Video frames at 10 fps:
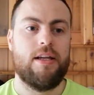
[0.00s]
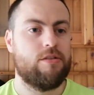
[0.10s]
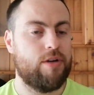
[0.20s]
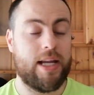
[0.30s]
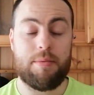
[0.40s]

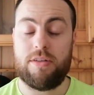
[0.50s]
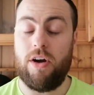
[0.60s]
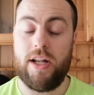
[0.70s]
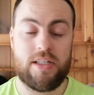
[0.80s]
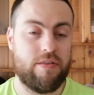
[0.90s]
Raheem
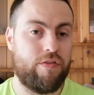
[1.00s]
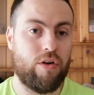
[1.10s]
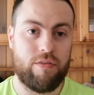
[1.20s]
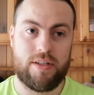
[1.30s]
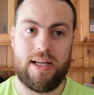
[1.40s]
Sterling's in the
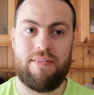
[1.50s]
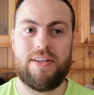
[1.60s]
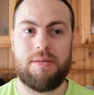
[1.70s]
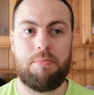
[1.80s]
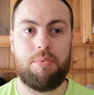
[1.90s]
form of his life.
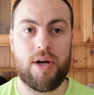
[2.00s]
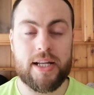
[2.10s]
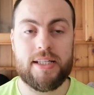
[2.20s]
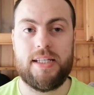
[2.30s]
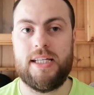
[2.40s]
He's a
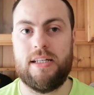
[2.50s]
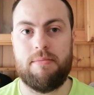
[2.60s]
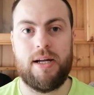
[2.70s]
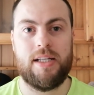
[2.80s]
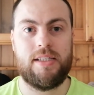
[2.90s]
brilliant season at
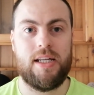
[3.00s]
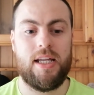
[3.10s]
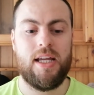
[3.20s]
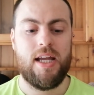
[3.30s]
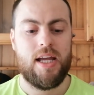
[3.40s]
Man City.